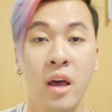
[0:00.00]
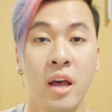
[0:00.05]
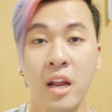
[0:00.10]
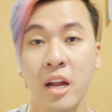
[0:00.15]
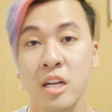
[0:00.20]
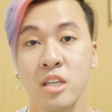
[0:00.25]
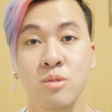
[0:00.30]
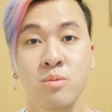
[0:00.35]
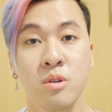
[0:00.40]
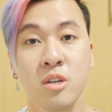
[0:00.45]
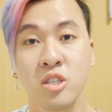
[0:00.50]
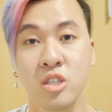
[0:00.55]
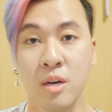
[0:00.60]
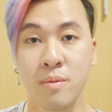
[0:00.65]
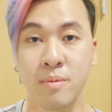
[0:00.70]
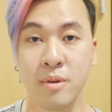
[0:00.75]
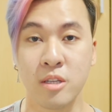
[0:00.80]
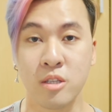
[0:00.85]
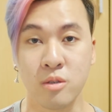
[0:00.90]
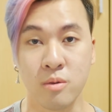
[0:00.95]
I just want to
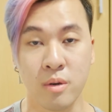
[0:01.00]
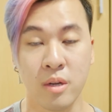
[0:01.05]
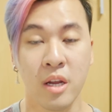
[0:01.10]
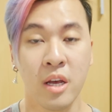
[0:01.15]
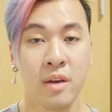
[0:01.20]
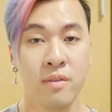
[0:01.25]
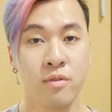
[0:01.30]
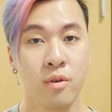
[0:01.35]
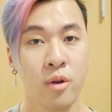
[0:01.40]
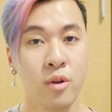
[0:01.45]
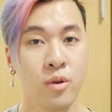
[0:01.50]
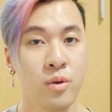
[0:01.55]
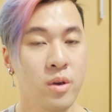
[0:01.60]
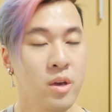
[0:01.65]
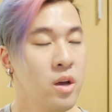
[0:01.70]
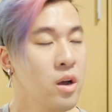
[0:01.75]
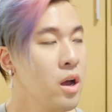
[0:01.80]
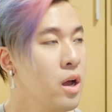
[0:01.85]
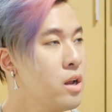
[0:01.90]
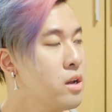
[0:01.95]
jump into it. If you're new
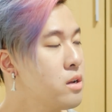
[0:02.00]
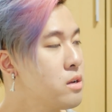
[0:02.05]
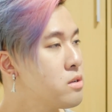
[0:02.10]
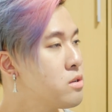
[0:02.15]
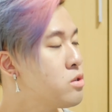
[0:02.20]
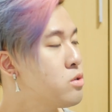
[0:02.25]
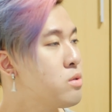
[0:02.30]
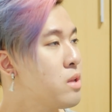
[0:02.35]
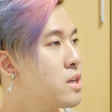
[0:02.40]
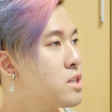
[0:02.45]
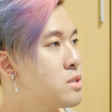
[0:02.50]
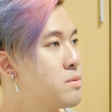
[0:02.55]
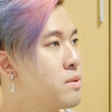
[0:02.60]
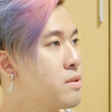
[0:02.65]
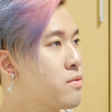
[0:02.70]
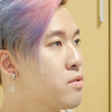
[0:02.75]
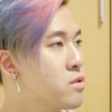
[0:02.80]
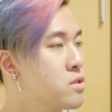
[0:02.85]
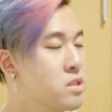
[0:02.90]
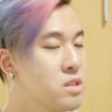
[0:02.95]
here and you'd like to be the
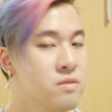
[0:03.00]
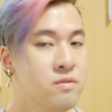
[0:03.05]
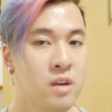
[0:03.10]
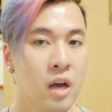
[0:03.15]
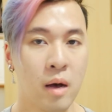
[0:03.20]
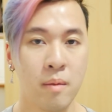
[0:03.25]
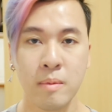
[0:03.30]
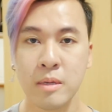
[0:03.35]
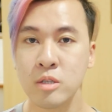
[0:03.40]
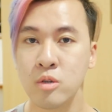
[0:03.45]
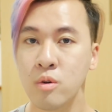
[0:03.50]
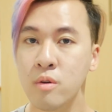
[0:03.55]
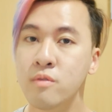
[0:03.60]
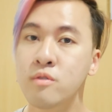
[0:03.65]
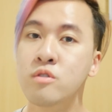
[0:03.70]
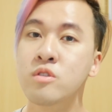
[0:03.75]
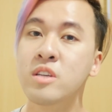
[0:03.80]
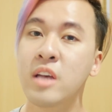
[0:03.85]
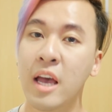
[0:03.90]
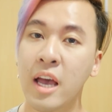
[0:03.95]
first to leave comments, or if
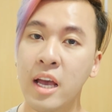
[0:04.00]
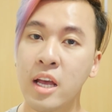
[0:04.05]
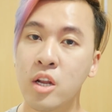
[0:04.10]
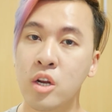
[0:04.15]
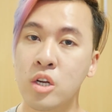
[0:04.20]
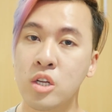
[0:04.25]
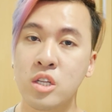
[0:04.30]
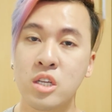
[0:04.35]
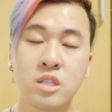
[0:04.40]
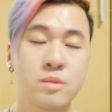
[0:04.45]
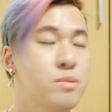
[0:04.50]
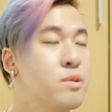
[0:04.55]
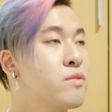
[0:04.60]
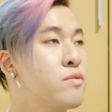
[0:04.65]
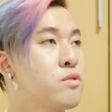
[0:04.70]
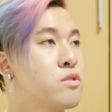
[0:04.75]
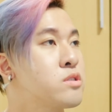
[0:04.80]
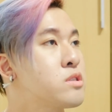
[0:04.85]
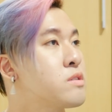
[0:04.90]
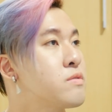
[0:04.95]
you're a hater and you'd like to be the
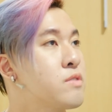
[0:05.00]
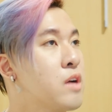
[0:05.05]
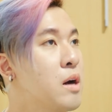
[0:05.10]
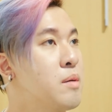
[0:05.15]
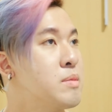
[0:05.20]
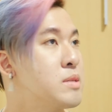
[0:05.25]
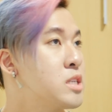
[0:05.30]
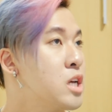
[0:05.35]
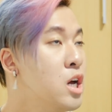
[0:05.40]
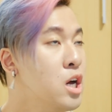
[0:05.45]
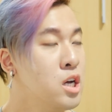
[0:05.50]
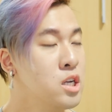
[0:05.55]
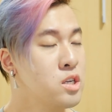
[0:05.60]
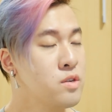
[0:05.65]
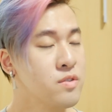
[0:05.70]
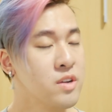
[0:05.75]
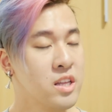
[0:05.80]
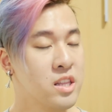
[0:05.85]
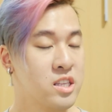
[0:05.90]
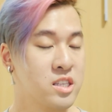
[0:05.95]
first to leave comments,
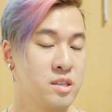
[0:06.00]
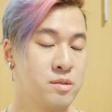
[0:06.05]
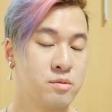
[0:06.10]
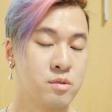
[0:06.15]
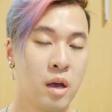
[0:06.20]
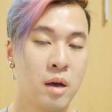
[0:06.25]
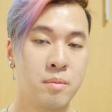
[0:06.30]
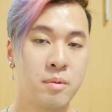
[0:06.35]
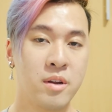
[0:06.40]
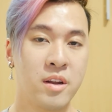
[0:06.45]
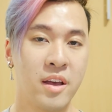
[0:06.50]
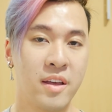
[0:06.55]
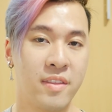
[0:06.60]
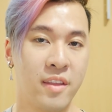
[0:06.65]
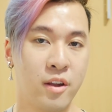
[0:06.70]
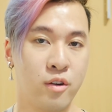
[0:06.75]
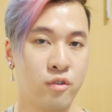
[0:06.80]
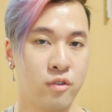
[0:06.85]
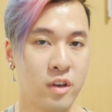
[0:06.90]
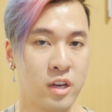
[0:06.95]
don't forget the subscribe button and
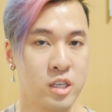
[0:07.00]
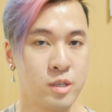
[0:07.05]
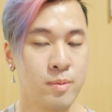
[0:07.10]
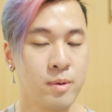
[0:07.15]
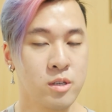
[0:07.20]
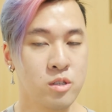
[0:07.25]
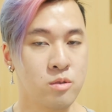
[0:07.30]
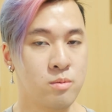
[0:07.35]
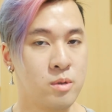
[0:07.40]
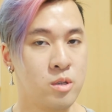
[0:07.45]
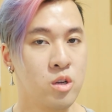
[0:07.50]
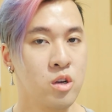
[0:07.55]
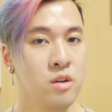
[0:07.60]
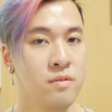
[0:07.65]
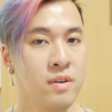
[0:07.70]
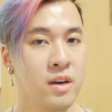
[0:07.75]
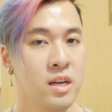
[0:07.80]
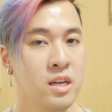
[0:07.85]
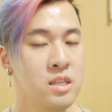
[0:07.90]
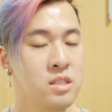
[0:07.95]
that notification bell so you'll be
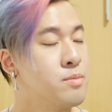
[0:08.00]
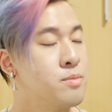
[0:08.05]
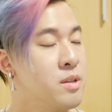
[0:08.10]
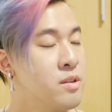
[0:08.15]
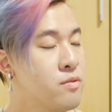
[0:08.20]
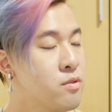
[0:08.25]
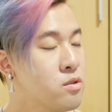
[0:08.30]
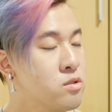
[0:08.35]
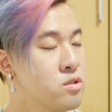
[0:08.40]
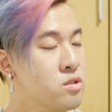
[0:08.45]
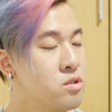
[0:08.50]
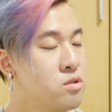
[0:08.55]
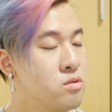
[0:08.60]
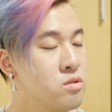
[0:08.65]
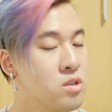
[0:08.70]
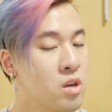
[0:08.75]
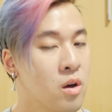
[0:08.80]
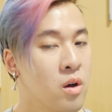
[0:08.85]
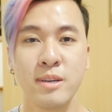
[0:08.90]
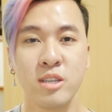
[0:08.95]
notified to be the first to do
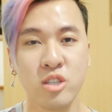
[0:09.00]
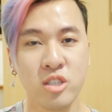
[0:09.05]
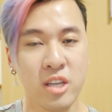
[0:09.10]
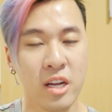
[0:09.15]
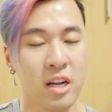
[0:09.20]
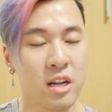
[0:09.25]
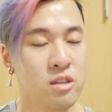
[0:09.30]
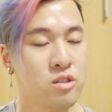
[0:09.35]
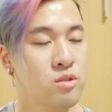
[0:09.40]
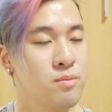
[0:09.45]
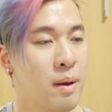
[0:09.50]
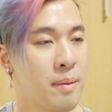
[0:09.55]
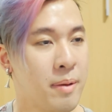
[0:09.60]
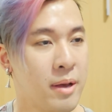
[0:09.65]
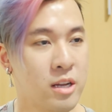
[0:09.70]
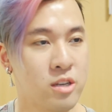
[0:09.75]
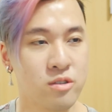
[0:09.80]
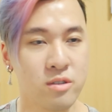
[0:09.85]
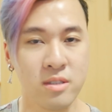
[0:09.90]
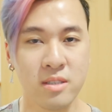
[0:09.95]
so. Special shout out to my
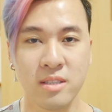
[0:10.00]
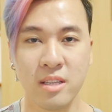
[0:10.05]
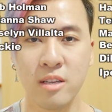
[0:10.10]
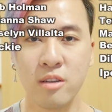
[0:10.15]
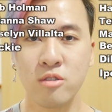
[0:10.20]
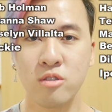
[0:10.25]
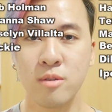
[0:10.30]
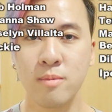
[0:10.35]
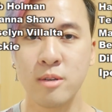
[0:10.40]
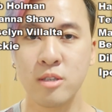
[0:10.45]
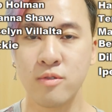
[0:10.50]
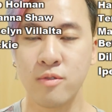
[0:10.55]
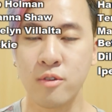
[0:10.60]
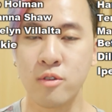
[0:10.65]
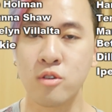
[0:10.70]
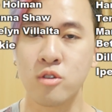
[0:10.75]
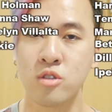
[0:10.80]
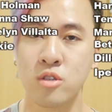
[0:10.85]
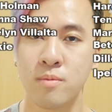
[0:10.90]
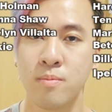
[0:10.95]
patrons. Thank you so much for
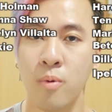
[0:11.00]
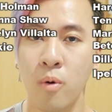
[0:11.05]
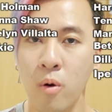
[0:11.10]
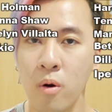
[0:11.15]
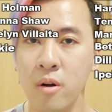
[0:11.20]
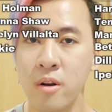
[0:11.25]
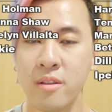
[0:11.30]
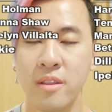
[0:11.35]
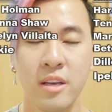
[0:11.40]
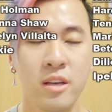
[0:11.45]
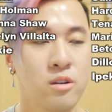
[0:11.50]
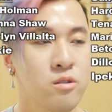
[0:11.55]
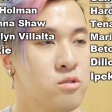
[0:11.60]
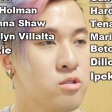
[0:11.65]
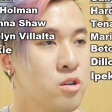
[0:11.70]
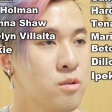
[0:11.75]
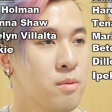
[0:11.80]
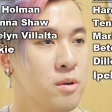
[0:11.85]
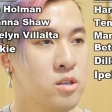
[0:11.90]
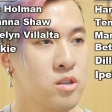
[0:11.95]
your support. Thank you
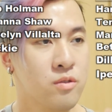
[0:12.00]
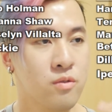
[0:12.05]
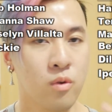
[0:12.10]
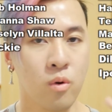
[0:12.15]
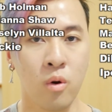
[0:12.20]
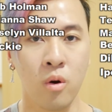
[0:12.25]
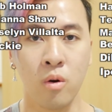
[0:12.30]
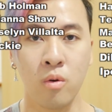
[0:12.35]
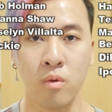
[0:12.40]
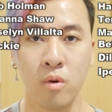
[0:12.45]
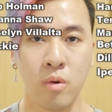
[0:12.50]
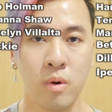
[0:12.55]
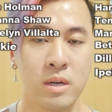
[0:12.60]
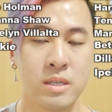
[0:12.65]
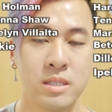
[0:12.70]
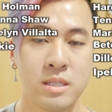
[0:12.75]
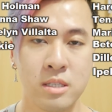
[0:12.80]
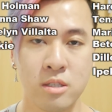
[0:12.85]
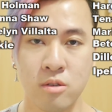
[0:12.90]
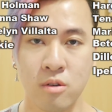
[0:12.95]
so much for
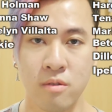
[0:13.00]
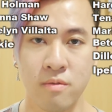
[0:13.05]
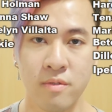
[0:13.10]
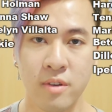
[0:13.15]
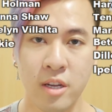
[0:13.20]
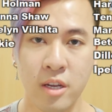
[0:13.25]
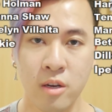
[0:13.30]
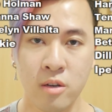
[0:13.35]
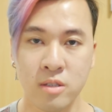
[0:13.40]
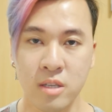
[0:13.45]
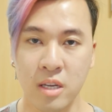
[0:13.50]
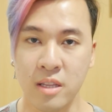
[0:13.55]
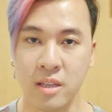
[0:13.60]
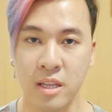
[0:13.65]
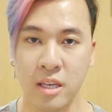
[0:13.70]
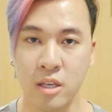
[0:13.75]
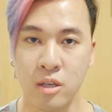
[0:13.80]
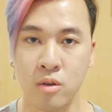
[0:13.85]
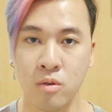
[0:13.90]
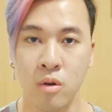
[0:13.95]
requesting certain videos, and
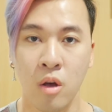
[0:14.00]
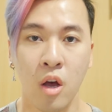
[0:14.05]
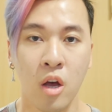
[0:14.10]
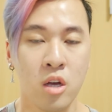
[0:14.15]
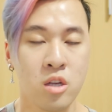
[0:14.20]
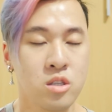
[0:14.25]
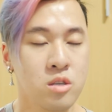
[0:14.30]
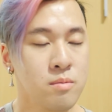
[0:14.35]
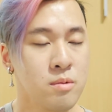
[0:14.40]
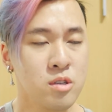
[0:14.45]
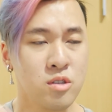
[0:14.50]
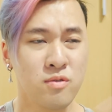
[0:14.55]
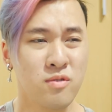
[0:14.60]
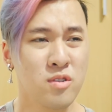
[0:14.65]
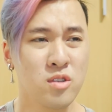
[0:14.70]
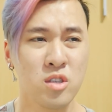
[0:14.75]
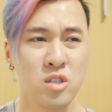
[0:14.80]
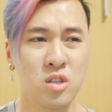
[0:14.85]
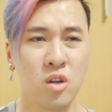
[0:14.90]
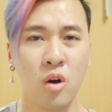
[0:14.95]
thank you so much for
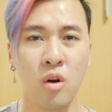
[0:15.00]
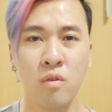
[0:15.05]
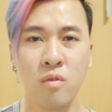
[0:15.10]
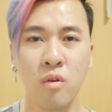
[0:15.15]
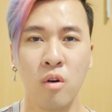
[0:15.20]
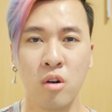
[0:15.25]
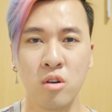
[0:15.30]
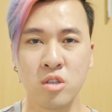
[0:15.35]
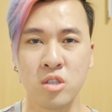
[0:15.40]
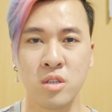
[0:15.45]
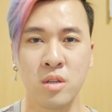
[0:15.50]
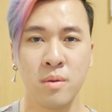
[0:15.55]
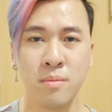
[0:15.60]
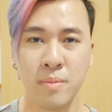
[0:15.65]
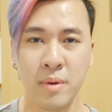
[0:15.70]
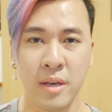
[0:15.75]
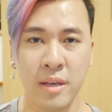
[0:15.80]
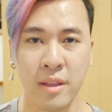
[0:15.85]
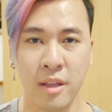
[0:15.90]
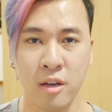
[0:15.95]
just overall just
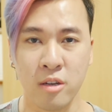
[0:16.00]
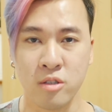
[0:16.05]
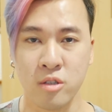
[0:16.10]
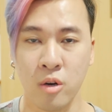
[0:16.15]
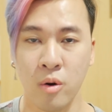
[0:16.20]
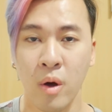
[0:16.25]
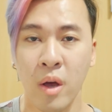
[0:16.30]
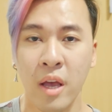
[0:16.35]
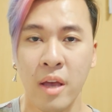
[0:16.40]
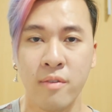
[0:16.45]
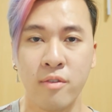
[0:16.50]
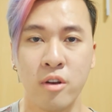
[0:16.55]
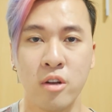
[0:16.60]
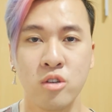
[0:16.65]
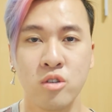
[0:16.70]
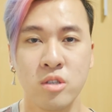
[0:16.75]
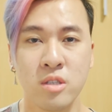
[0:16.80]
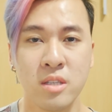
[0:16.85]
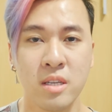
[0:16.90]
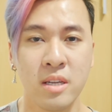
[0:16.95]
being there. So if you're
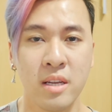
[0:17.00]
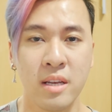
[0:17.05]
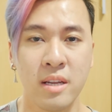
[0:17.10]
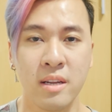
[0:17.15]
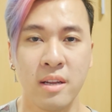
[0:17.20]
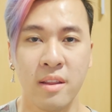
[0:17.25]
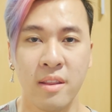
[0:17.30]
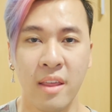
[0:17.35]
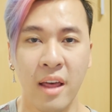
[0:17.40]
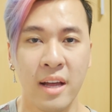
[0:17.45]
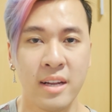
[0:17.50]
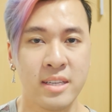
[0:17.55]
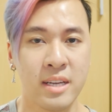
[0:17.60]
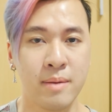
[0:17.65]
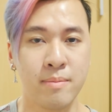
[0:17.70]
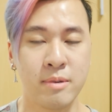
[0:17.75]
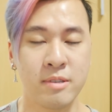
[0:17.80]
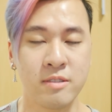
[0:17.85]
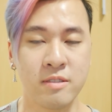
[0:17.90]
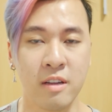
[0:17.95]
interested in that
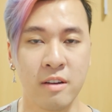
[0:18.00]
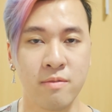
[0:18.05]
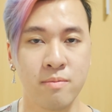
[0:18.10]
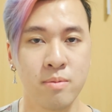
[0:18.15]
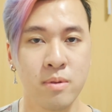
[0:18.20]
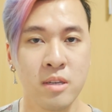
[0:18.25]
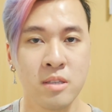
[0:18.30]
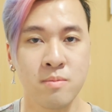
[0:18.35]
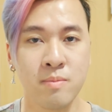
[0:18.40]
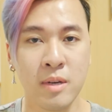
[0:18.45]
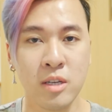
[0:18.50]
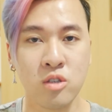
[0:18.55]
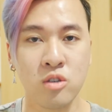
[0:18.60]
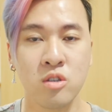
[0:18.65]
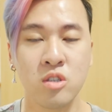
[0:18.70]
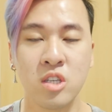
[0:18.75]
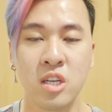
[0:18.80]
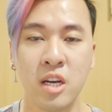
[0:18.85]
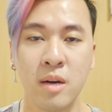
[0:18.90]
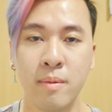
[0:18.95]
type of stuff, please make sure
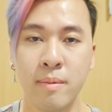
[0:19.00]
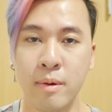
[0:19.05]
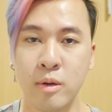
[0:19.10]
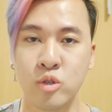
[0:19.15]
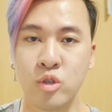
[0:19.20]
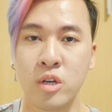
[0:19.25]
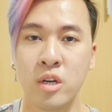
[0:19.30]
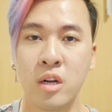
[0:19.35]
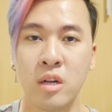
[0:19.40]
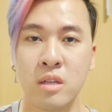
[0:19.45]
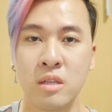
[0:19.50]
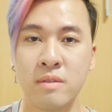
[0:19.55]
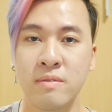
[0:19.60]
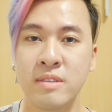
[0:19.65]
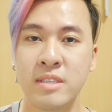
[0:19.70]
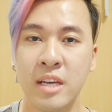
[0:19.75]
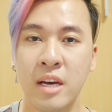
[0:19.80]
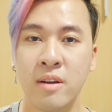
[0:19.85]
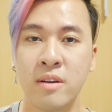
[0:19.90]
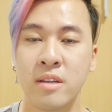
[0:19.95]
you check out my Patreon. I'll leave
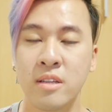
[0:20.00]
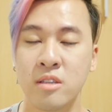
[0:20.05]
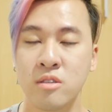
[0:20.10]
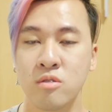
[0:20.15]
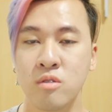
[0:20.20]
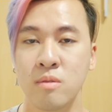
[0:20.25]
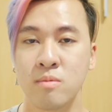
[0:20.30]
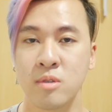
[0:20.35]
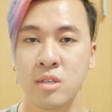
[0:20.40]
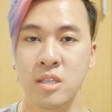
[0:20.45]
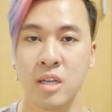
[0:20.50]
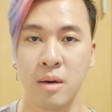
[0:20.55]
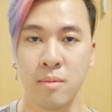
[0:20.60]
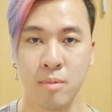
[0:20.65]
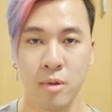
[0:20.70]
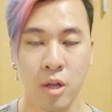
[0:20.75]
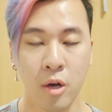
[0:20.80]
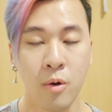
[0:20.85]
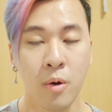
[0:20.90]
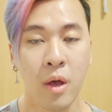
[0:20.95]
it down in the description down
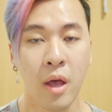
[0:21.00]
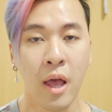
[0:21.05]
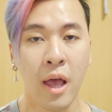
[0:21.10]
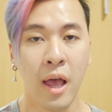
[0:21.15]
below.